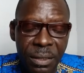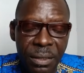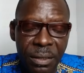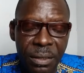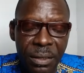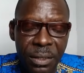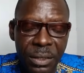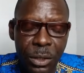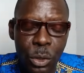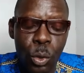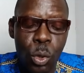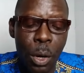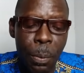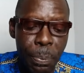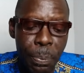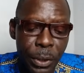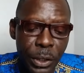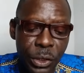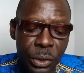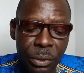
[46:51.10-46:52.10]
So
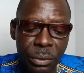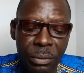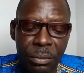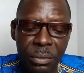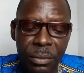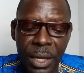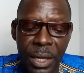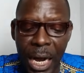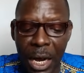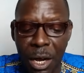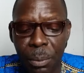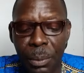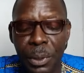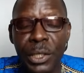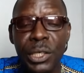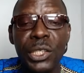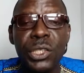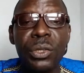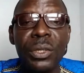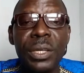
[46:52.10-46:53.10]
cooperation,
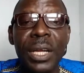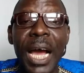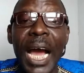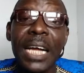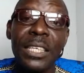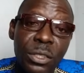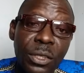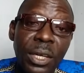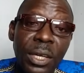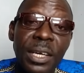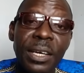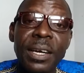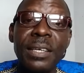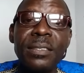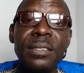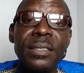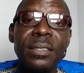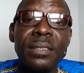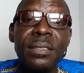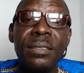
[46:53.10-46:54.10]
accommodation, and
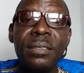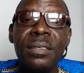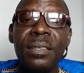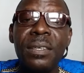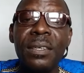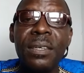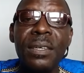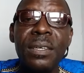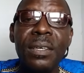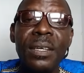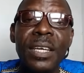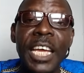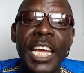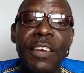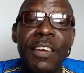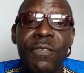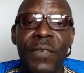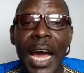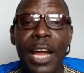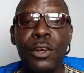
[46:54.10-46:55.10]
tolerance, if
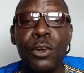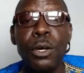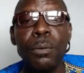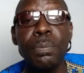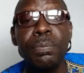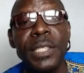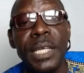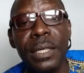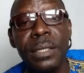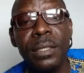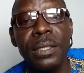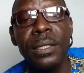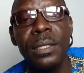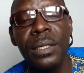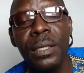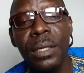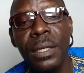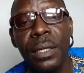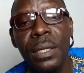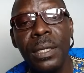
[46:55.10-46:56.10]
adopted,
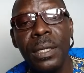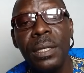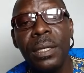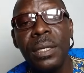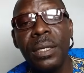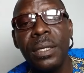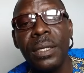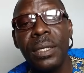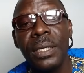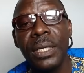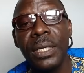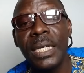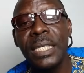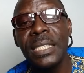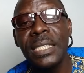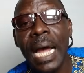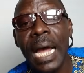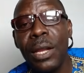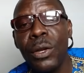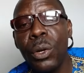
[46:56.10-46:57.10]
is
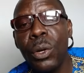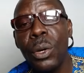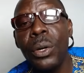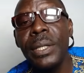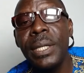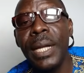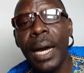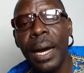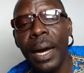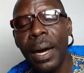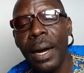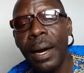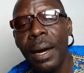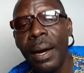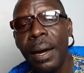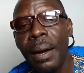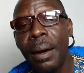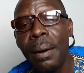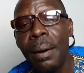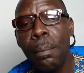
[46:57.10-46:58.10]
another
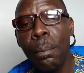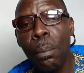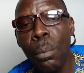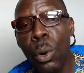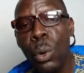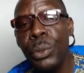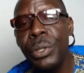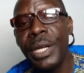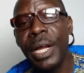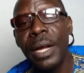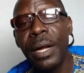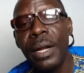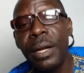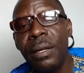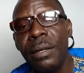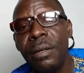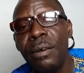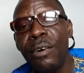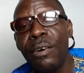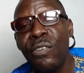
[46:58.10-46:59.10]
model
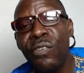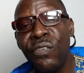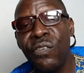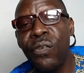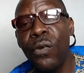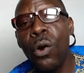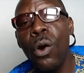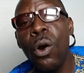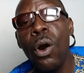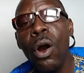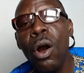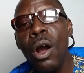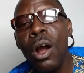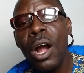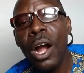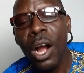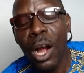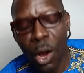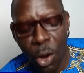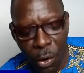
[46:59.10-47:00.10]
for
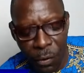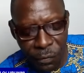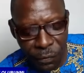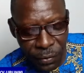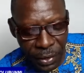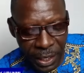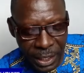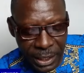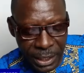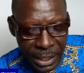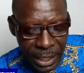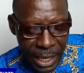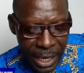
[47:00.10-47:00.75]
conflict